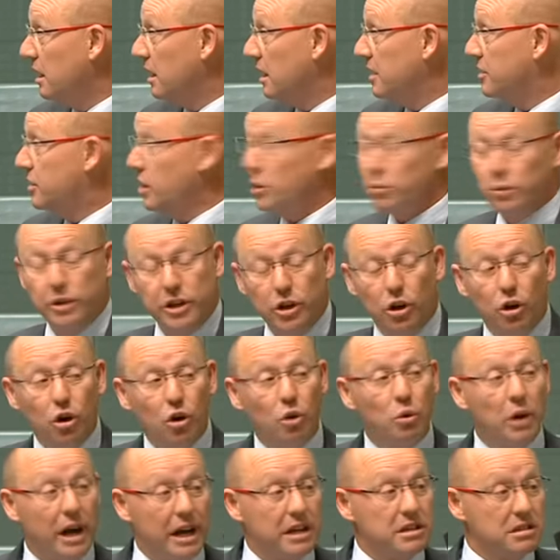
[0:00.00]
is that we
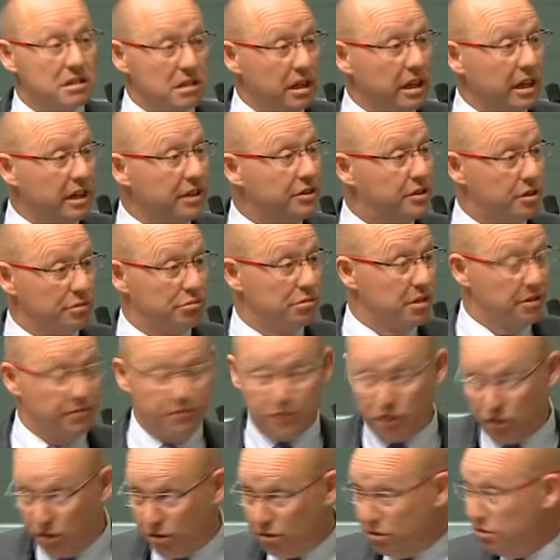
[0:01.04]
always need to
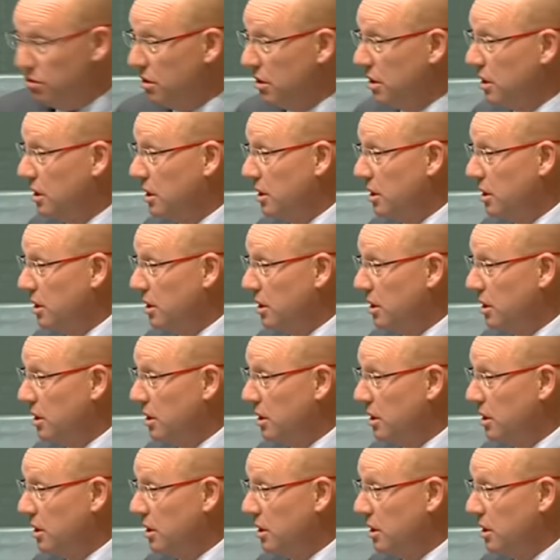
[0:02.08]
review,